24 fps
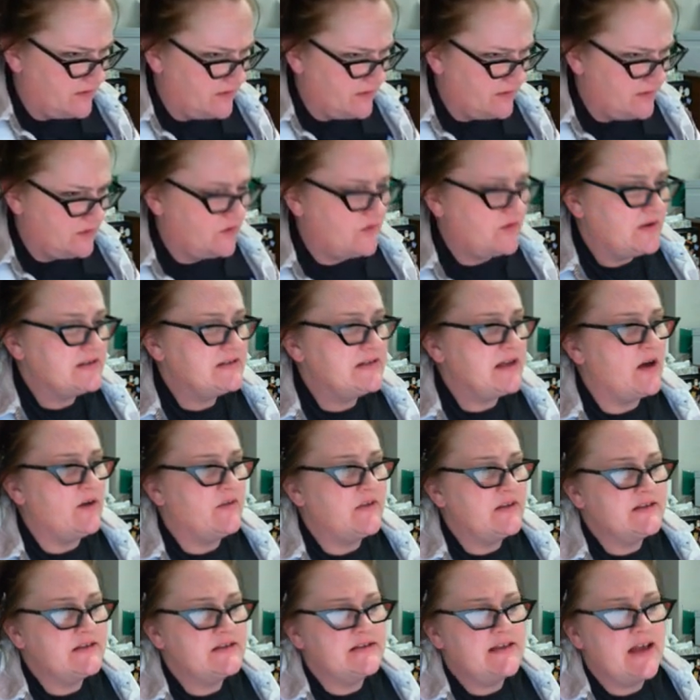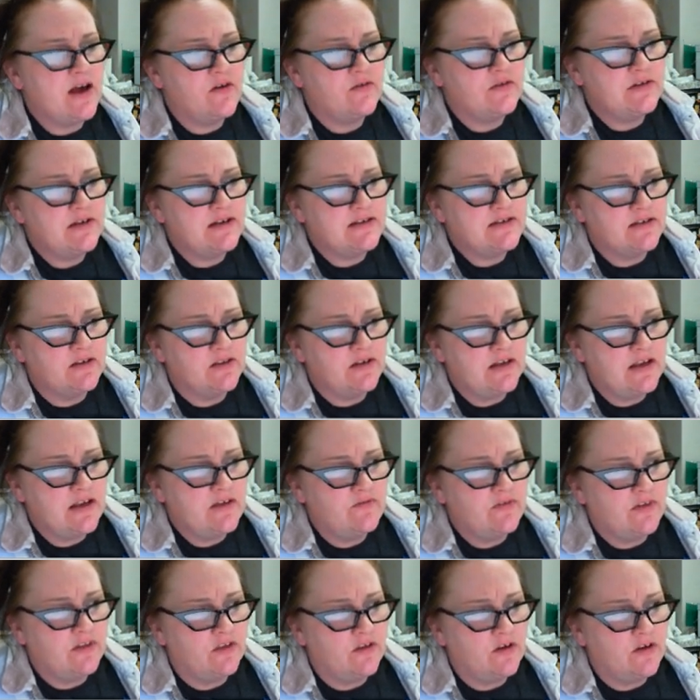Notice how this now doesn't
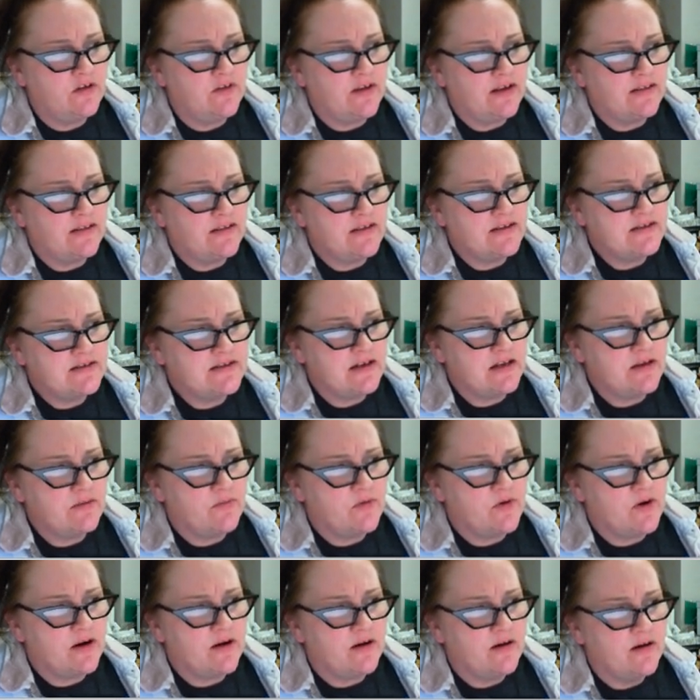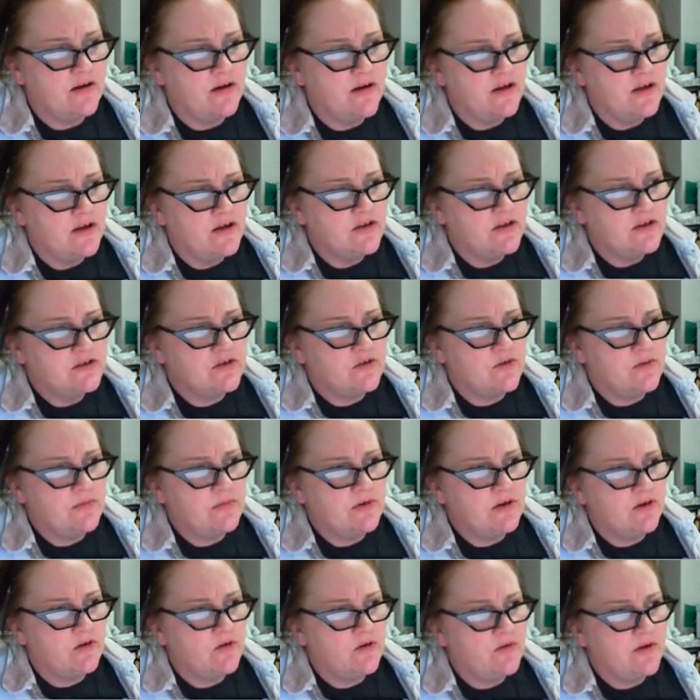even look like this anymore. So I'm
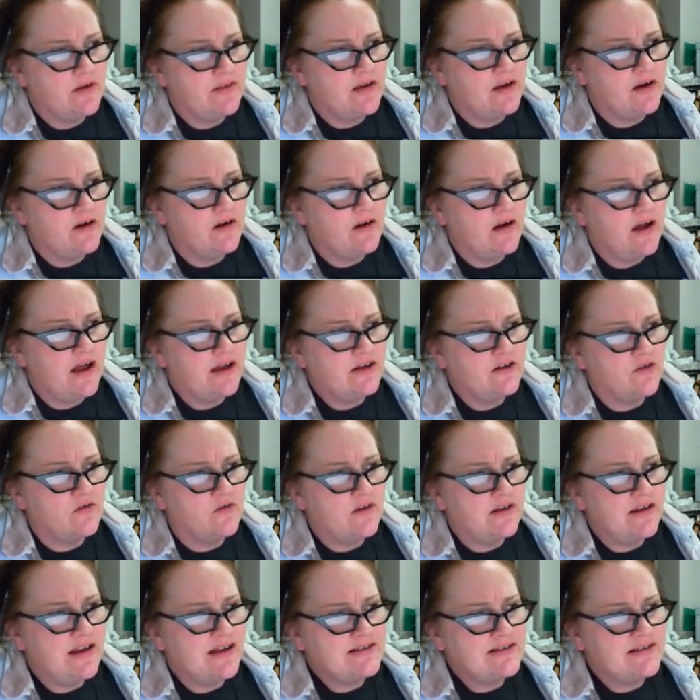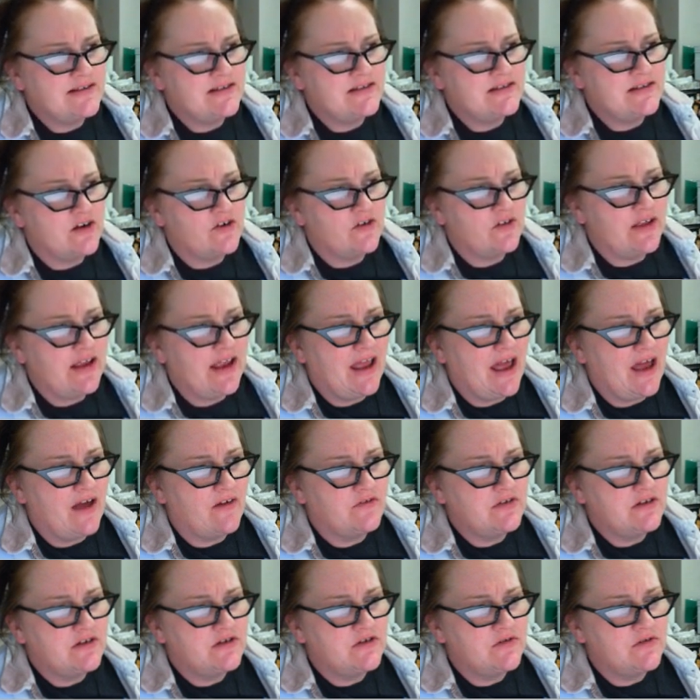going to go in there. I don't necessarily
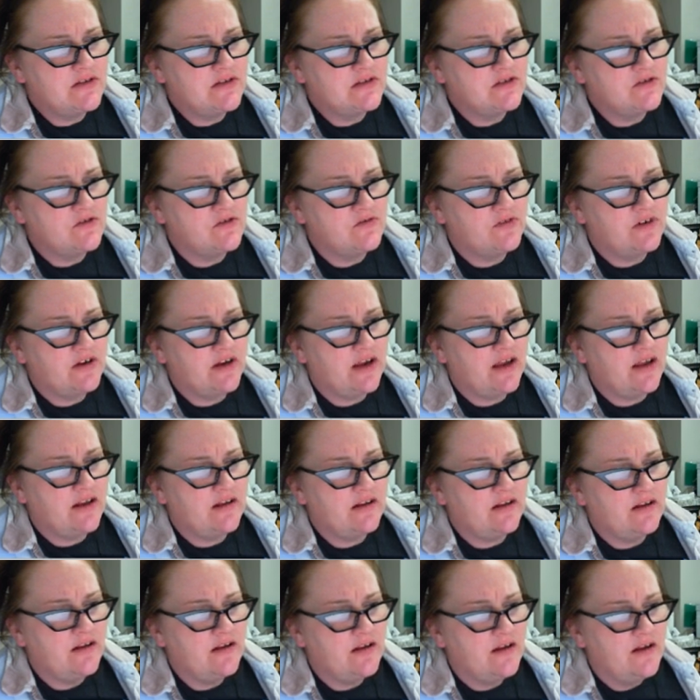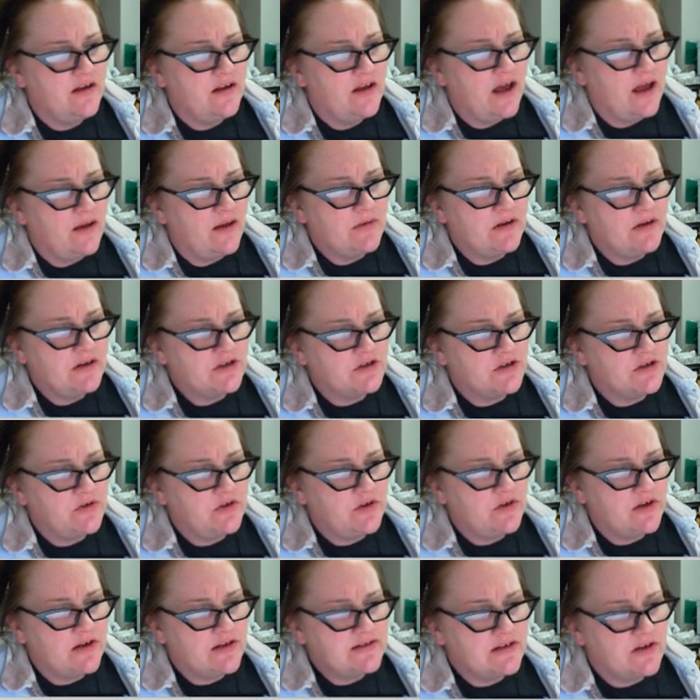have to do this over again. I'm going to show
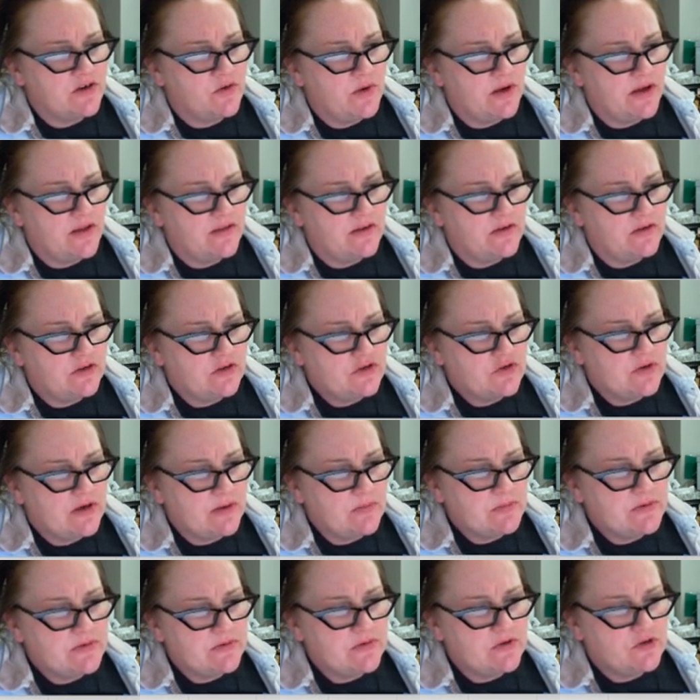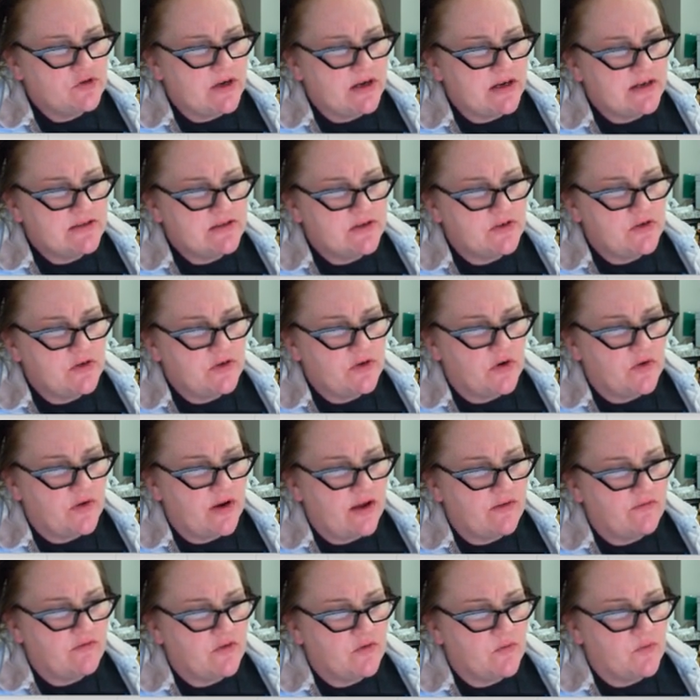you guys a quick little trick so you don't
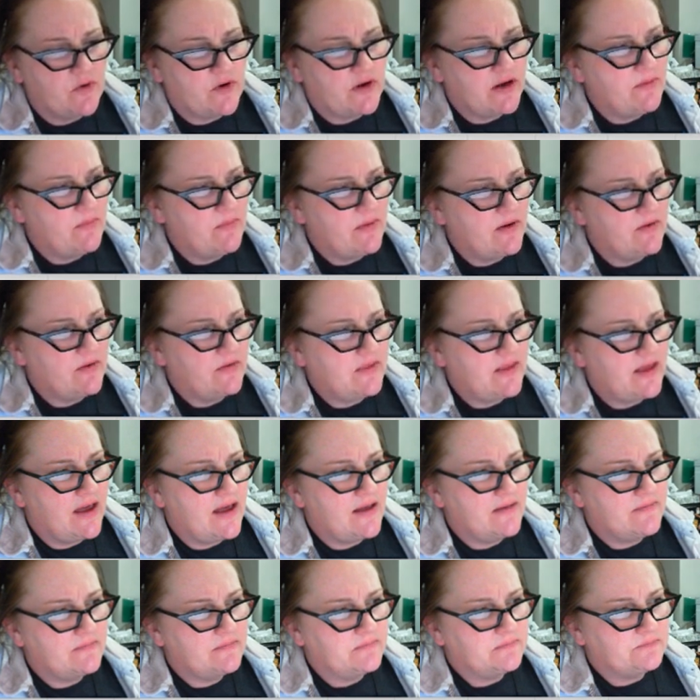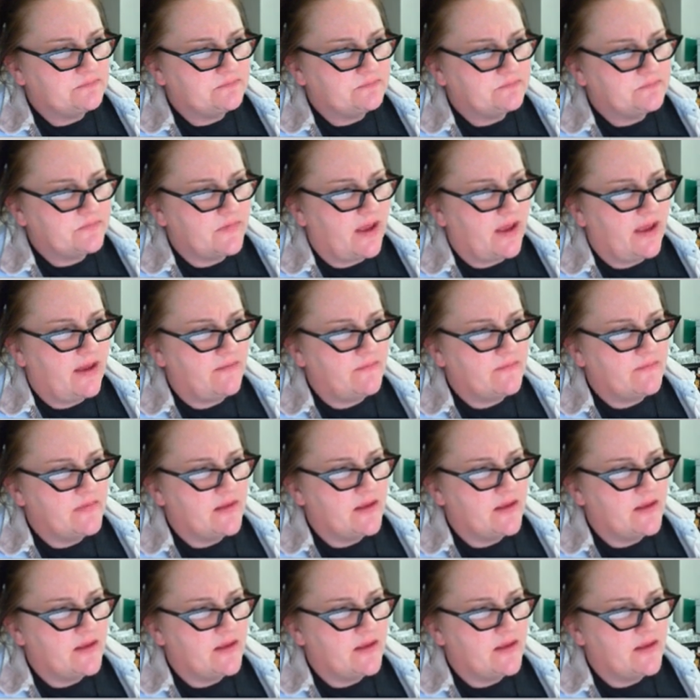have to worry about that. Okay.